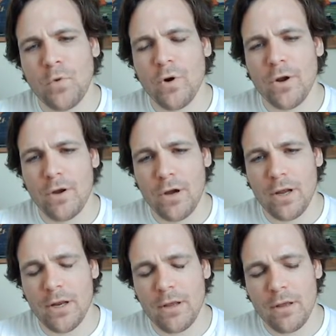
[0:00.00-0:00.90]

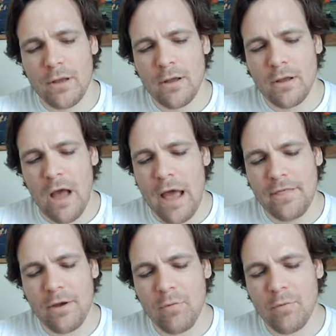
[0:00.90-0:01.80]
good, I
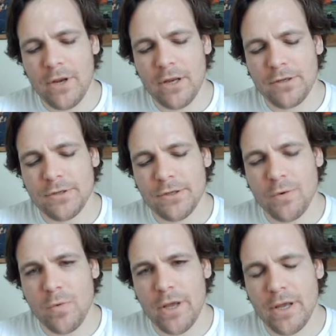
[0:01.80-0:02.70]
think what we need to
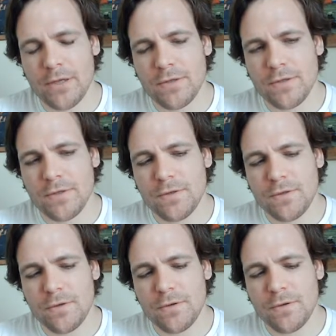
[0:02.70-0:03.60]
do is
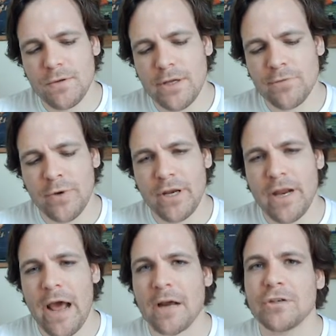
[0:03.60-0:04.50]
we need
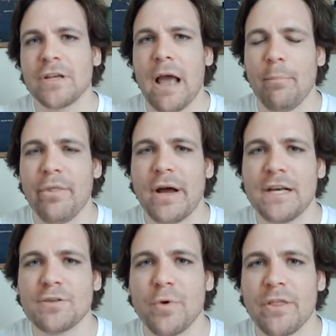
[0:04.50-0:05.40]
to actually
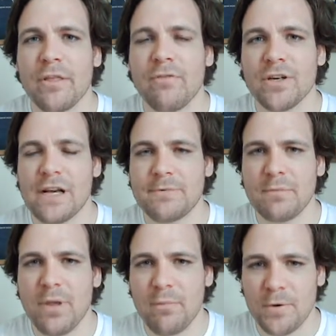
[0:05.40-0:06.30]
empathize with different types of
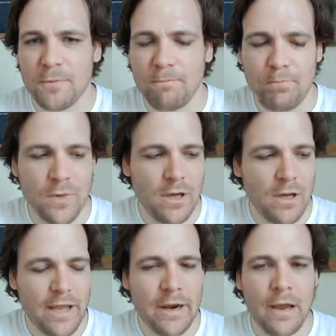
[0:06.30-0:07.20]
people.
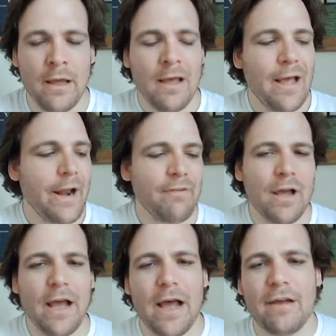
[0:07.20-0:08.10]

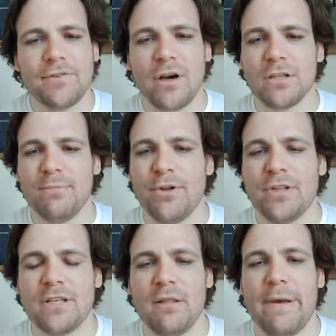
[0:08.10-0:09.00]
I've talked about
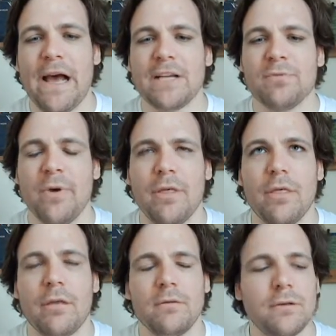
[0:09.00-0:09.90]
this in the past with,
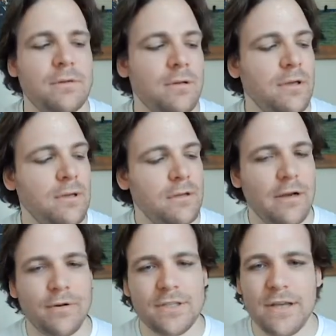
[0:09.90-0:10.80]

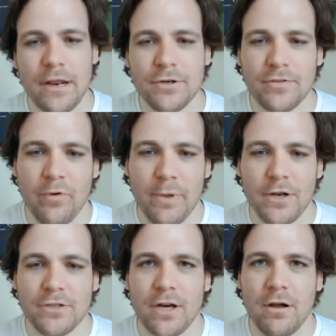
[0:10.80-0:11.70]
it's dangerous for me to
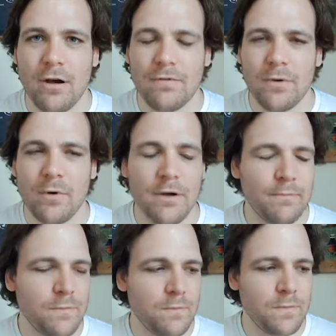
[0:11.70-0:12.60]
drink coffee while
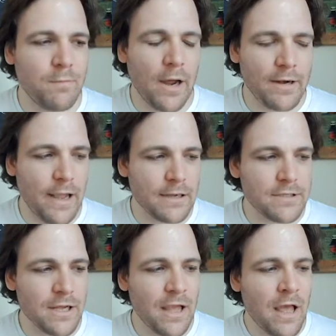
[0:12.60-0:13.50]
I'm
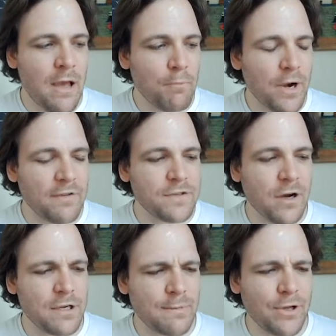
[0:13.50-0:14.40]
podcasting, but I've
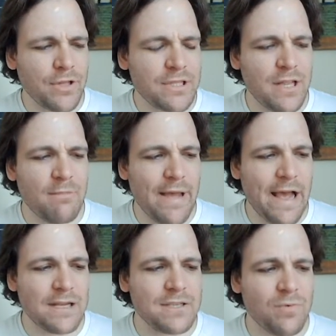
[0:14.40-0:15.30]
talked about this in the
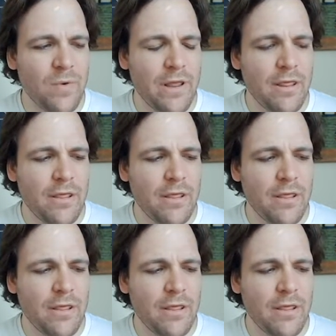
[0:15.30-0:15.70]
past with